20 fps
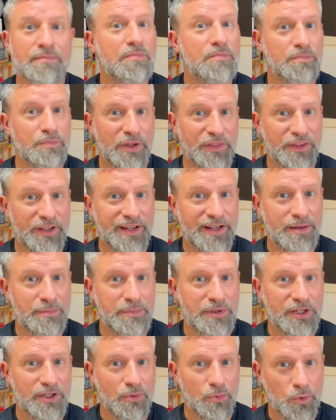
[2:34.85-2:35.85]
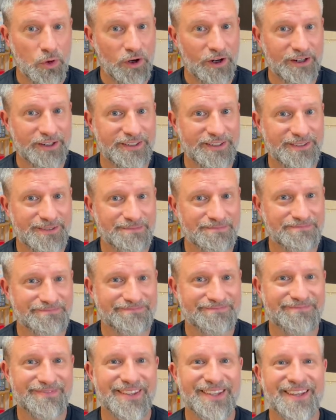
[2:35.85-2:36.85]
But the Ambien worked.
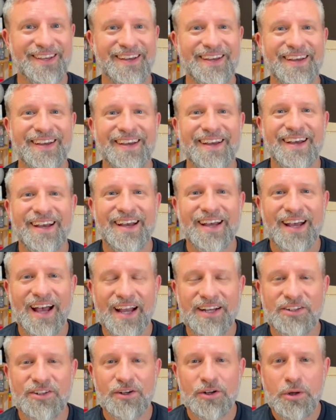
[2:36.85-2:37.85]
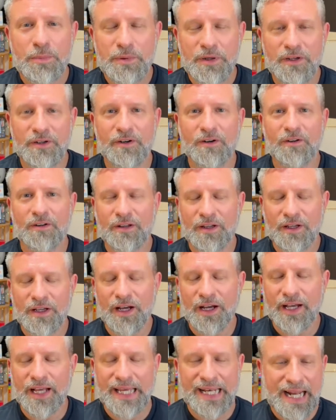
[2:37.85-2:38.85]
I took a pill
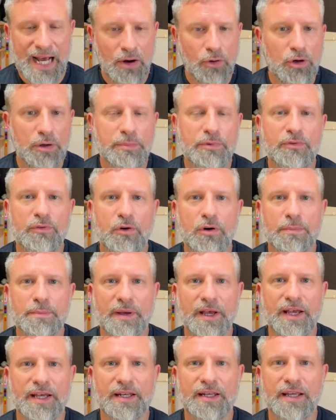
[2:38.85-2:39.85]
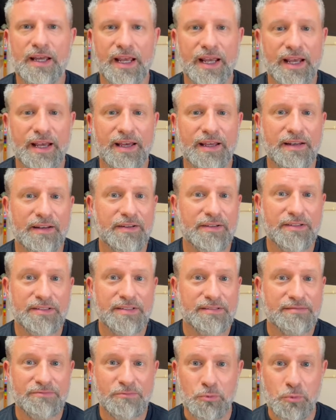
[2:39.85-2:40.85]
an hour before bed and
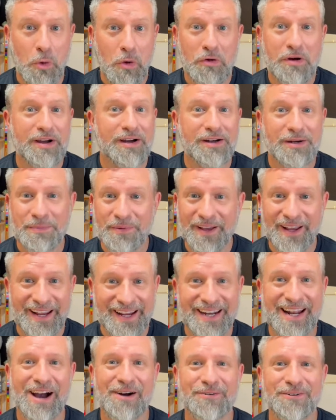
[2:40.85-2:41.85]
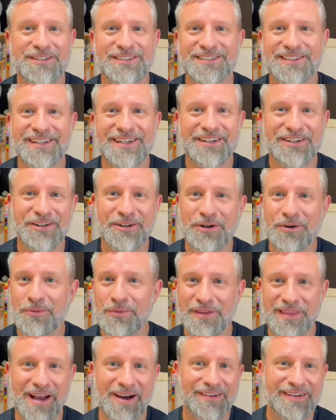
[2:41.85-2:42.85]
woke up 8 hours later
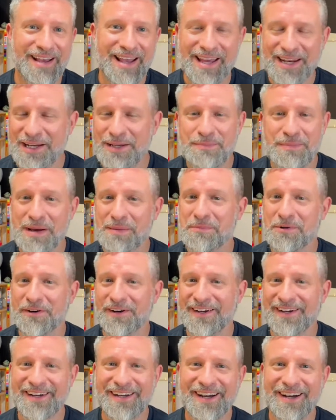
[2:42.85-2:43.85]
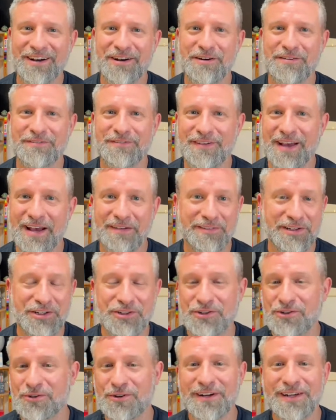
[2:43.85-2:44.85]
without any memory of having
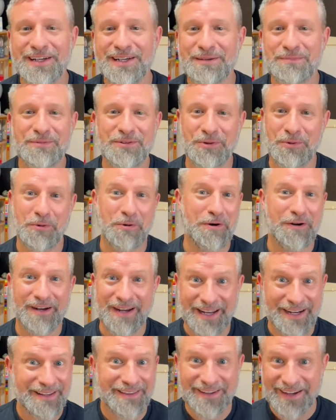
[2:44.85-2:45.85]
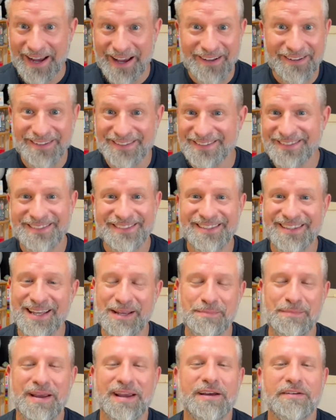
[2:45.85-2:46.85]
dreamed or anything else
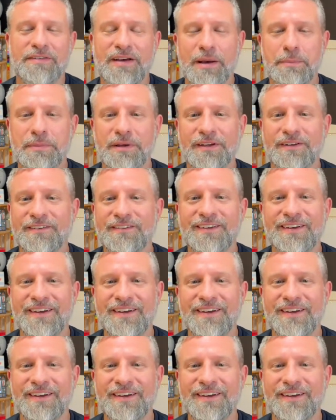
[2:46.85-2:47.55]
that may have happened